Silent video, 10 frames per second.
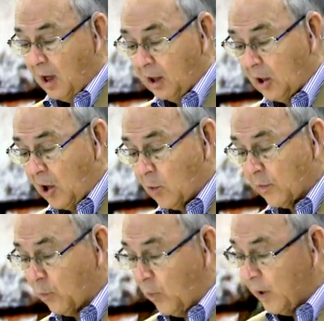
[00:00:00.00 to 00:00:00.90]
along
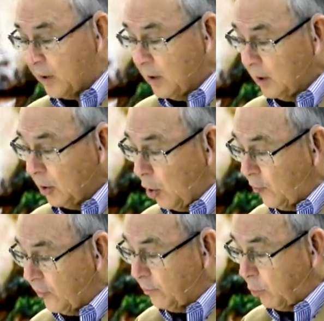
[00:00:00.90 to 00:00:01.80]
with one
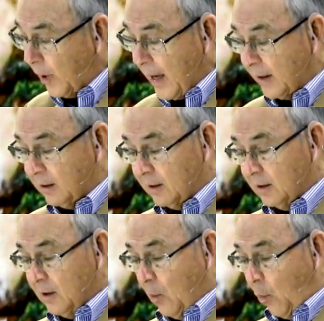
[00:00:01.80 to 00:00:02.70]
loaf of bread,
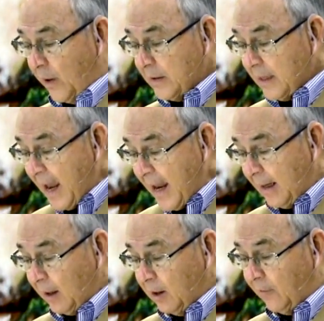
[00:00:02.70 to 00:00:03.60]
one
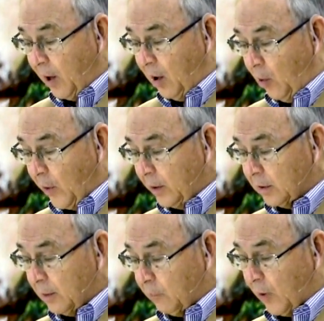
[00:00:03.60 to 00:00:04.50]
cake of
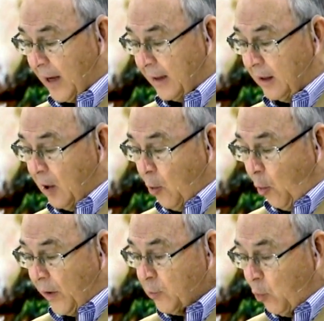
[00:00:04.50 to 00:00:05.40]
oiled bread,
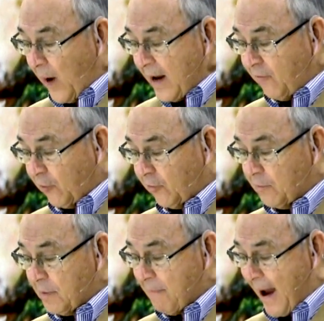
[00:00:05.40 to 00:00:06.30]
one wafer
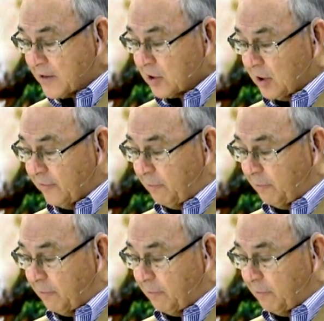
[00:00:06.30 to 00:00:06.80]
from the basket